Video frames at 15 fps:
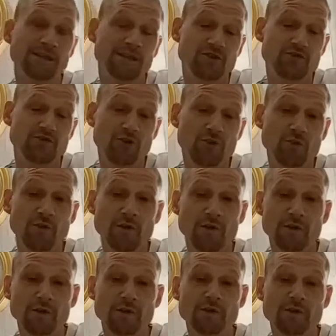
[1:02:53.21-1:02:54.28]
it's true
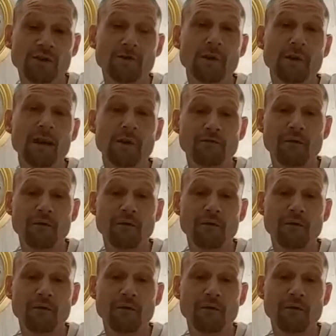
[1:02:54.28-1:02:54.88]
that it may have